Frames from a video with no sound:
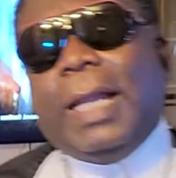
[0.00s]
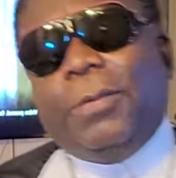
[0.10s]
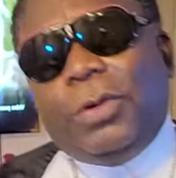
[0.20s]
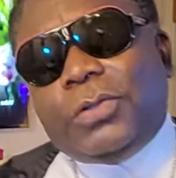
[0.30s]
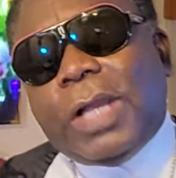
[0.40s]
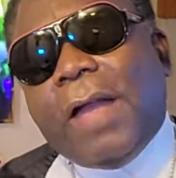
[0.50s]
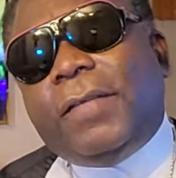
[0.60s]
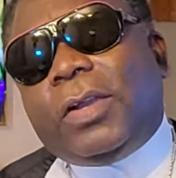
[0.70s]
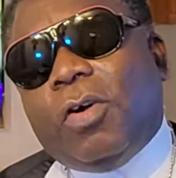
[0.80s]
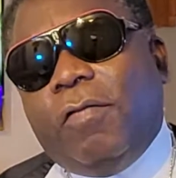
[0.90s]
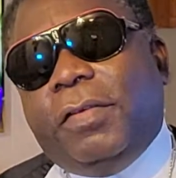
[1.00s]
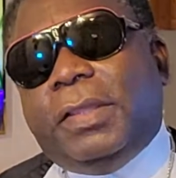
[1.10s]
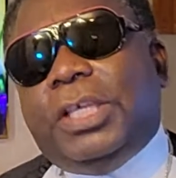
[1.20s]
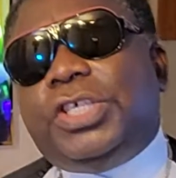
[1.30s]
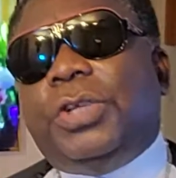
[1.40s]
I want to have a
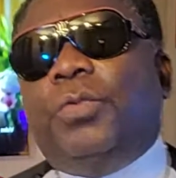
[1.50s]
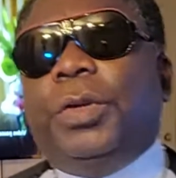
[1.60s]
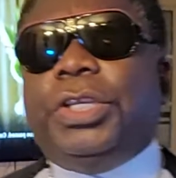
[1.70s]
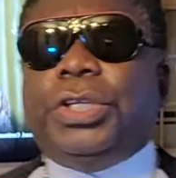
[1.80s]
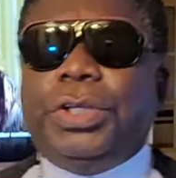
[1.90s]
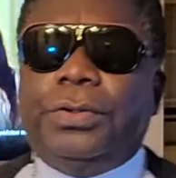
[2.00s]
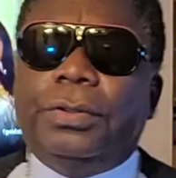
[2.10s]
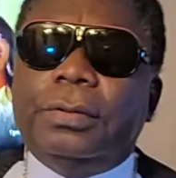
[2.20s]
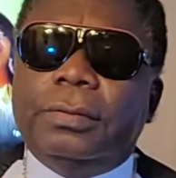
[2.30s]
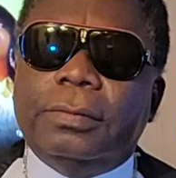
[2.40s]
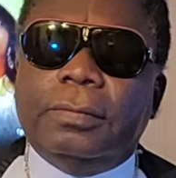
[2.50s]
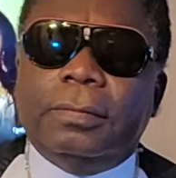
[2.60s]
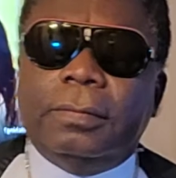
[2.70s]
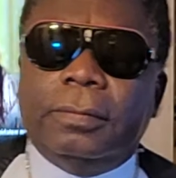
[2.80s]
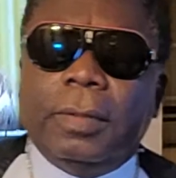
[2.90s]
conversation with you.
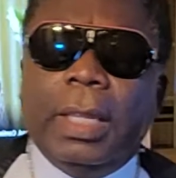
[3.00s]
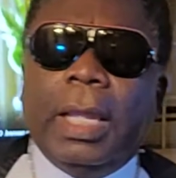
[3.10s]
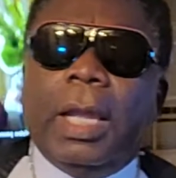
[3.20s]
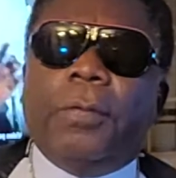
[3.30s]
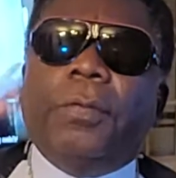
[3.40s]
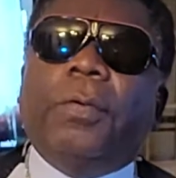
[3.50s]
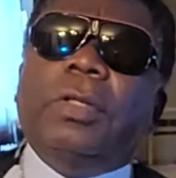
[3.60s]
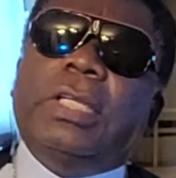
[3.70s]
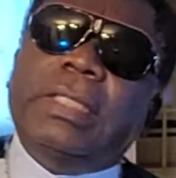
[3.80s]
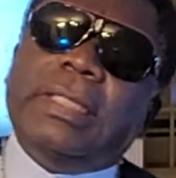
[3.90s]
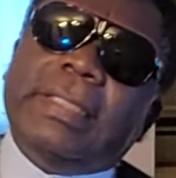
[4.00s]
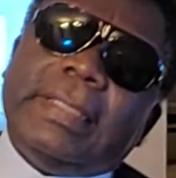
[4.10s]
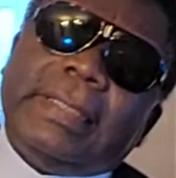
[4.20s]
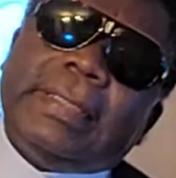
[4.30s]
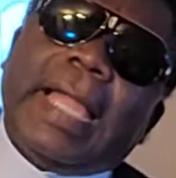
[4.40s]
This
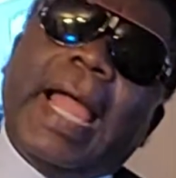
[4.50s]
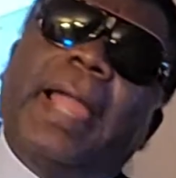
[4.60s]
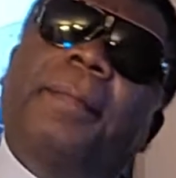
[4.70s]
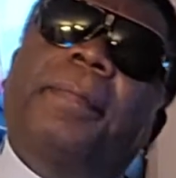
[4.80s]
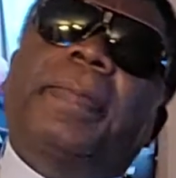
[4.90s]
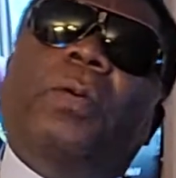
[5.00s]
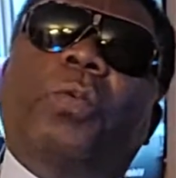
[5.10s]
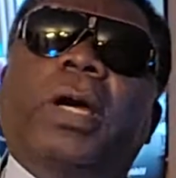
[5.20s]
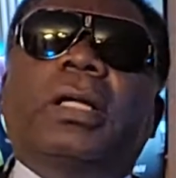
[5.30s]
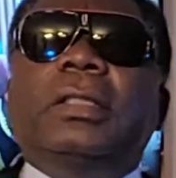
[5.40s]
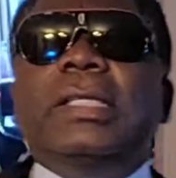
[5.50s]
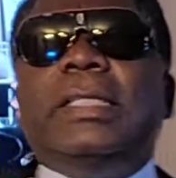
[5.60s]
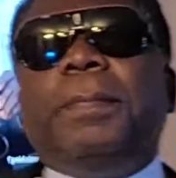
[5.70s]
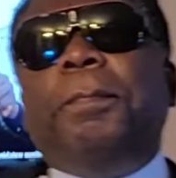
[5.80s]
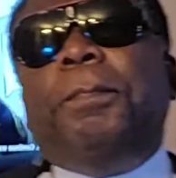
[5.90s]
time the world
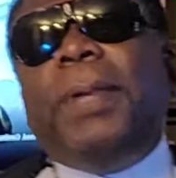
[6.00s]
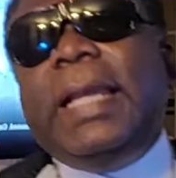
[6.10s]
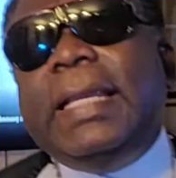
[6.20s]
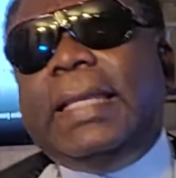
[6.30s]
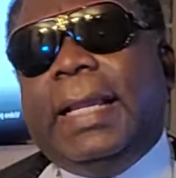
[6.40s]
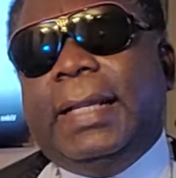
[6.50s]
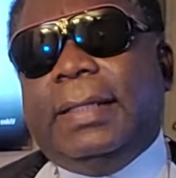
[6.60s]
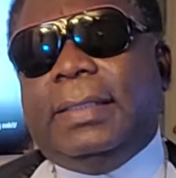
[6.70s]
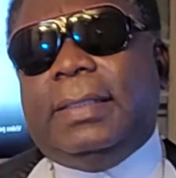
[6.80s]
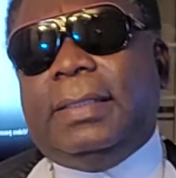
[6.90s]
is bleeding.